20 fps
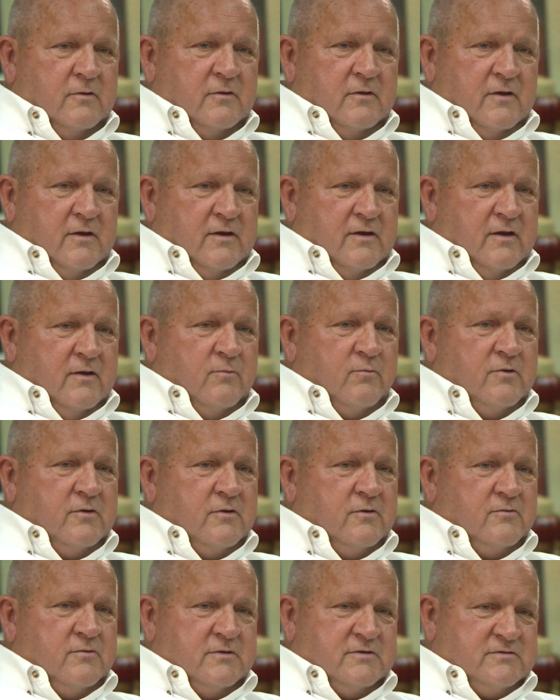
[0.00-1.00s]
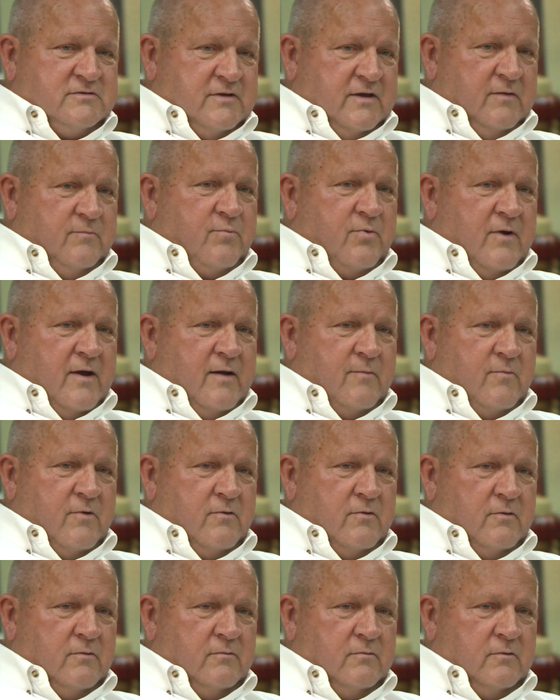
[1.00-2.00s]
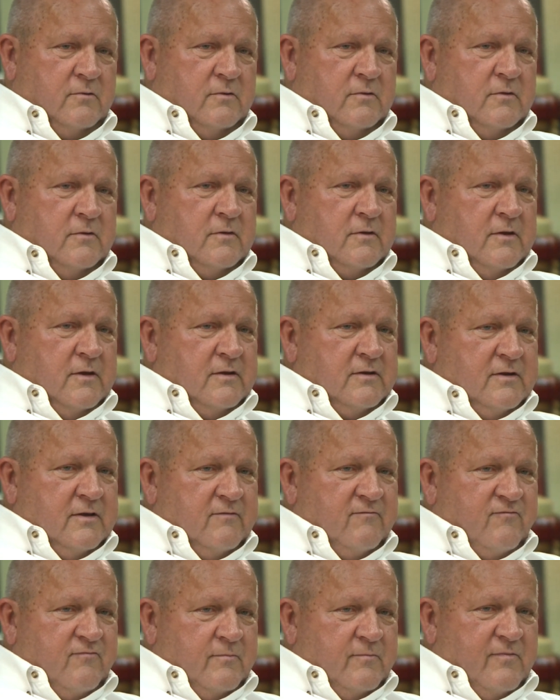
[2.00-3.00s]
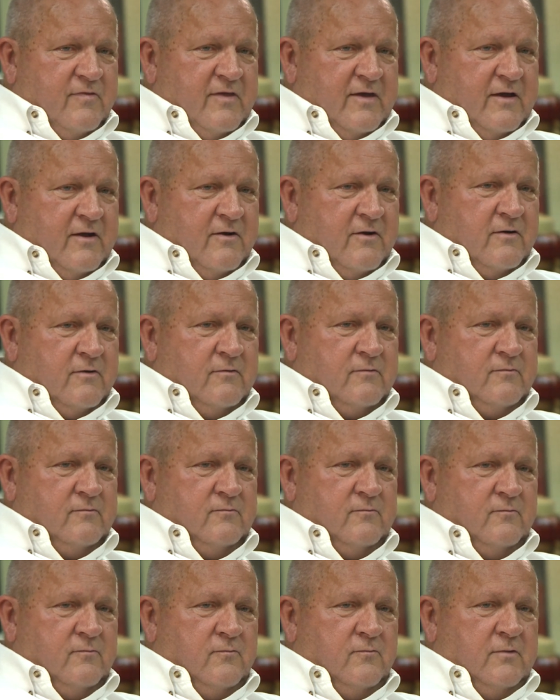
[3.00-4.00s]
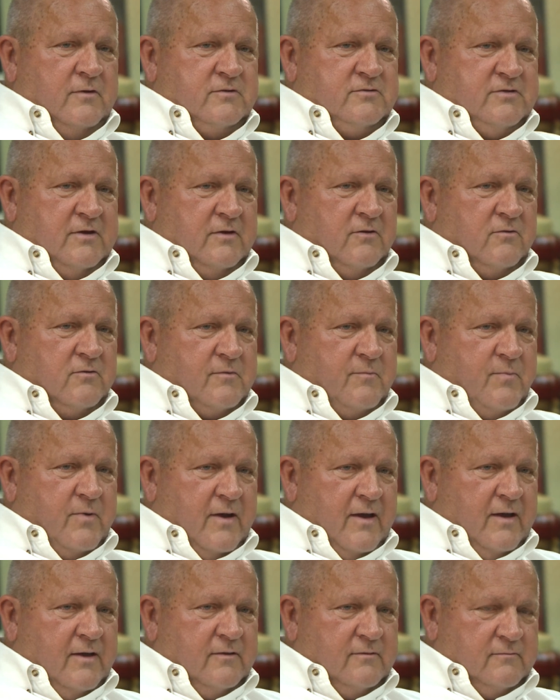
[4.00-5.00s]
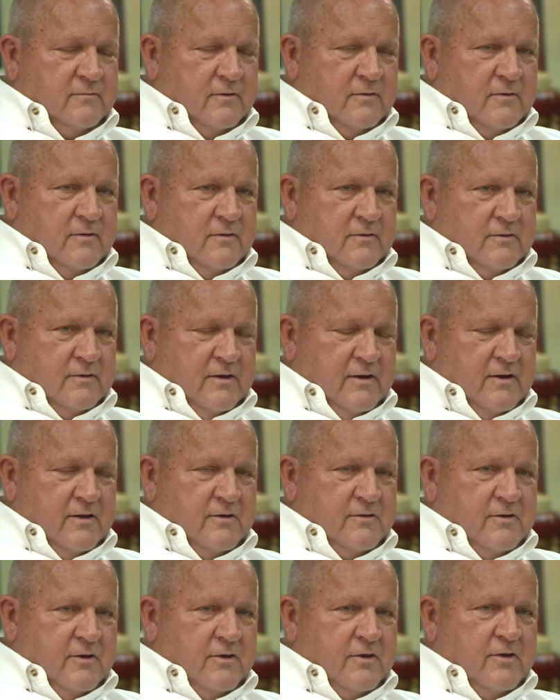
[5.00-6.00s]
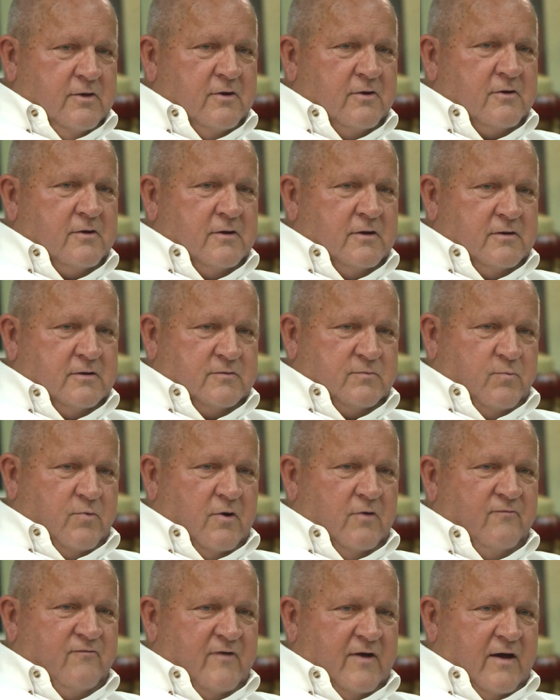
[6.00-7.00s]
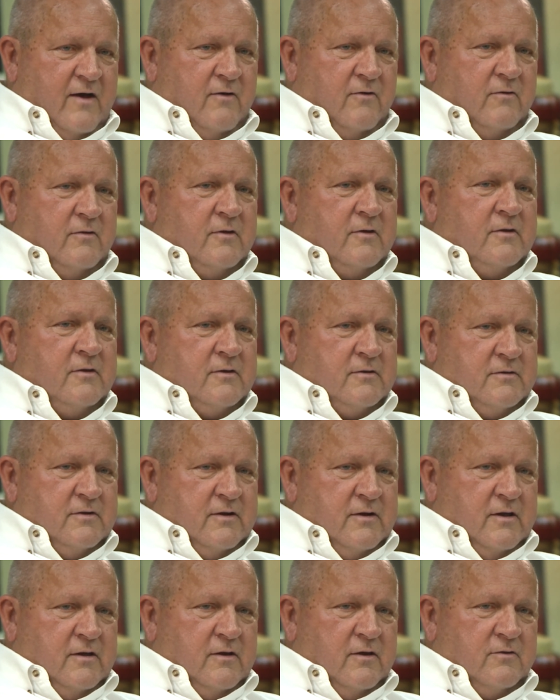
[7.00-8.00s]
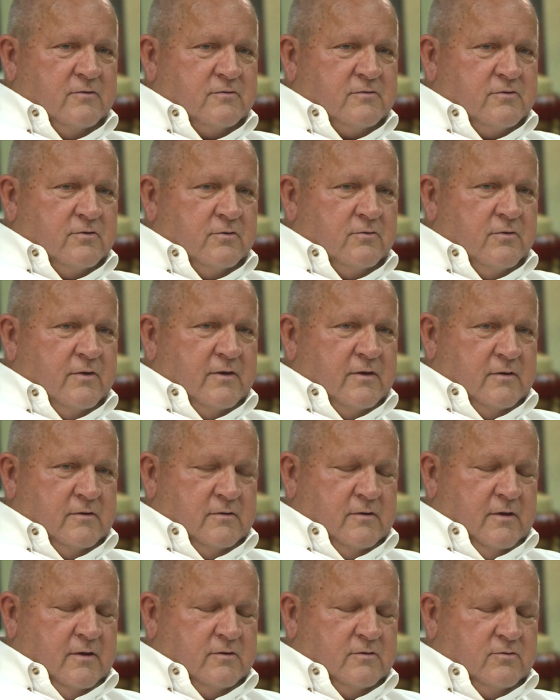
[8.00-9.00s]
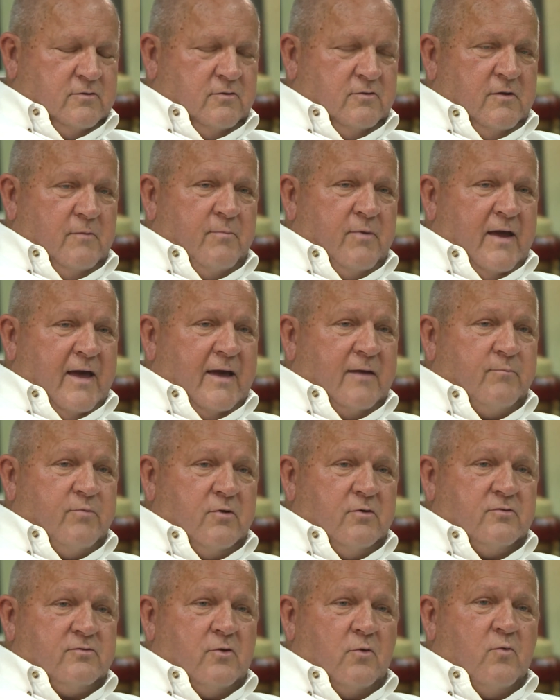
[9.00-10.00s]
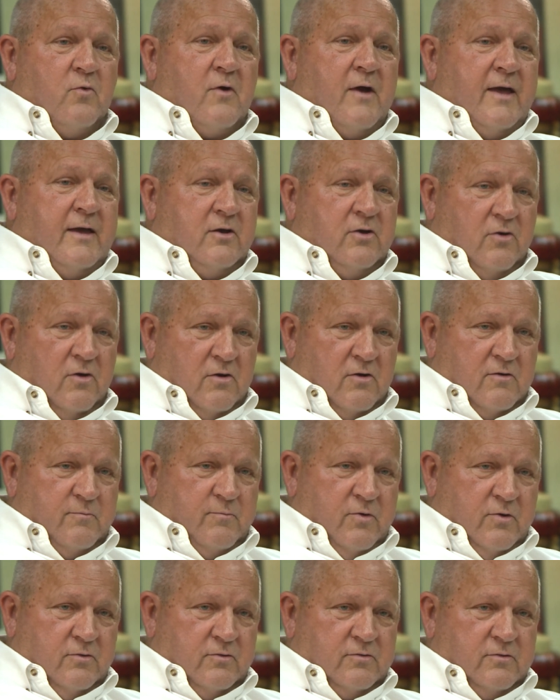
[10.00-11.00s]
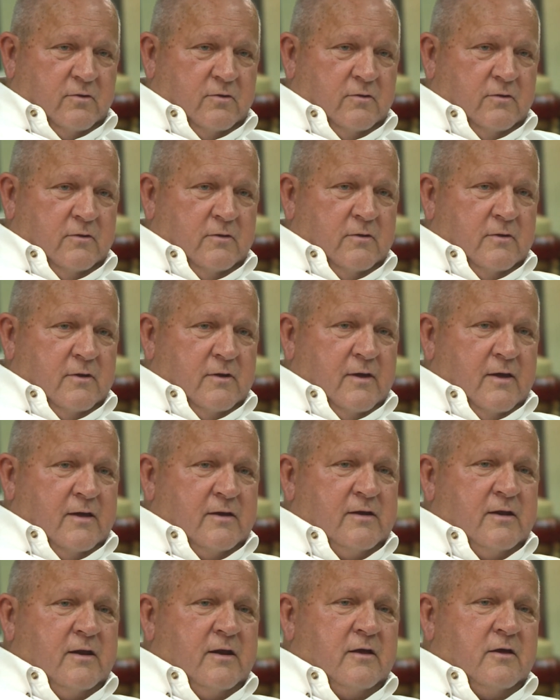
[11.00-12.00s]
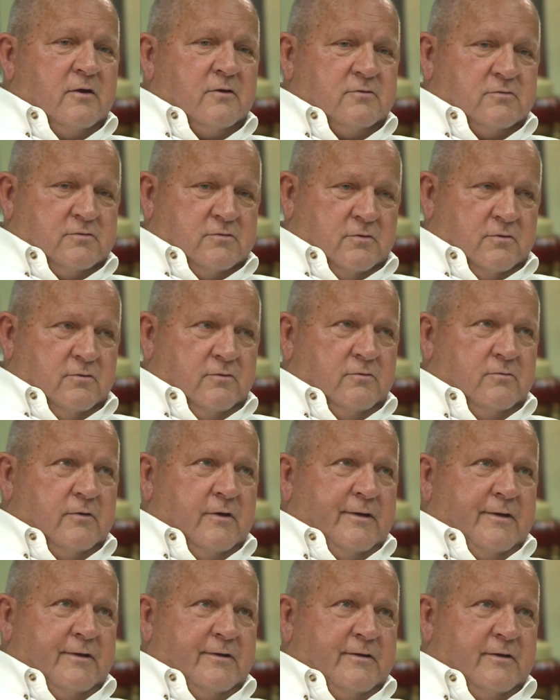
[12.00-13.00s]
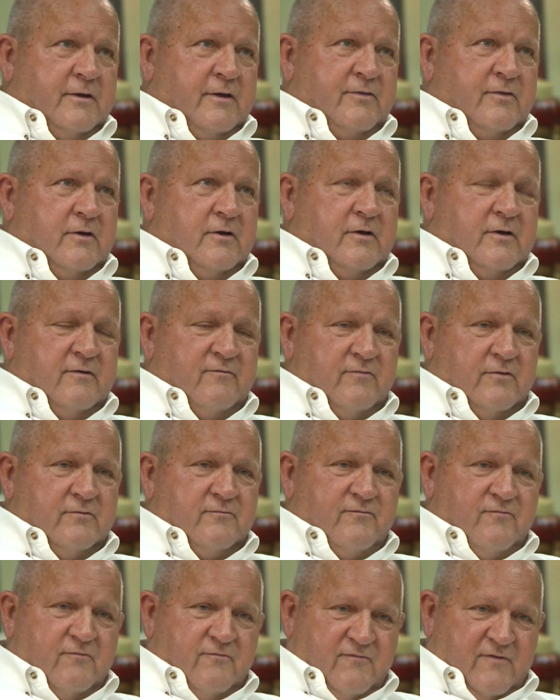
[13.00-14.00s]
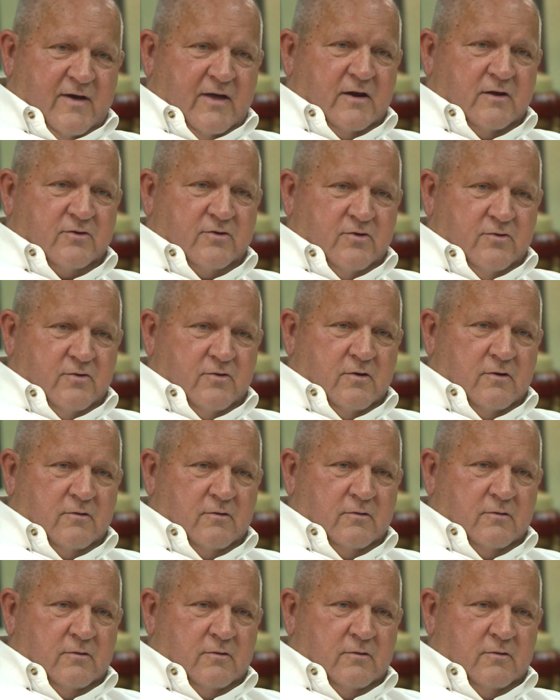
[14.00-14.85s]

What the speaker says: And then we do the zinc primer, and then from there we gel the paint, get it to adhere to this profile. Then it goes into the black booth or a colored booth, and then it goes to another oven for final cure.